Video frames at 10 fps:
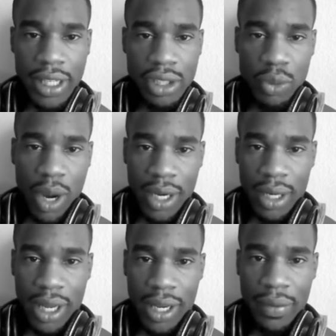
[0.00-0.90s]
Like, he's
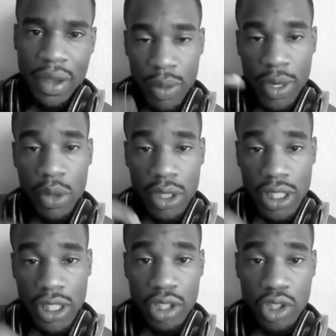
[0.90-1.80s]
right. Like,
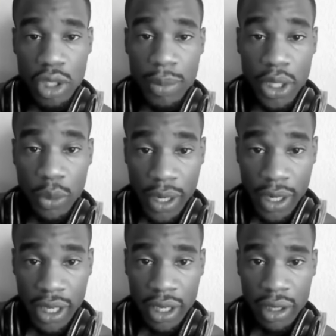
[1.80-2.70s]
we want this country to be
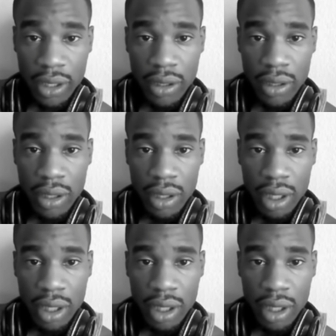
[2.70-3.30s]
great again.